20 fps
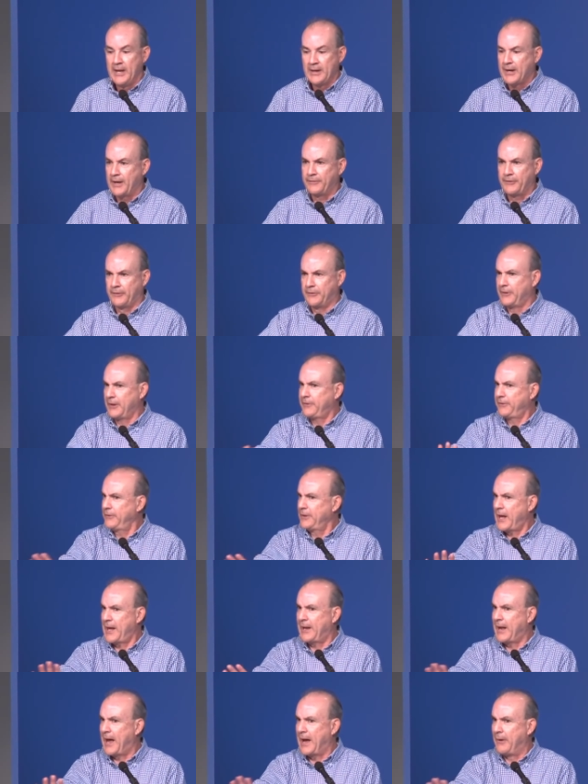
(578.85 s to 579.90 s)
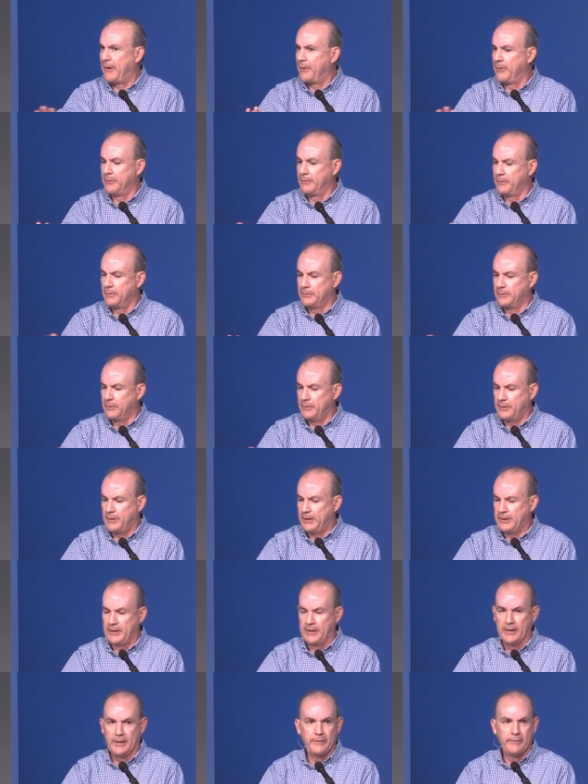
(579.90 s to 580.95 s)
God says, that's not how
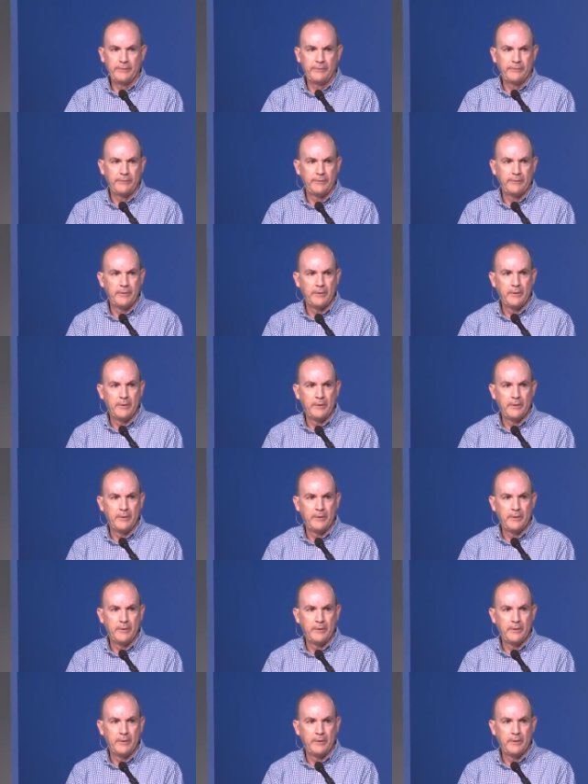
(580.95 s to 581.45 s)
it is.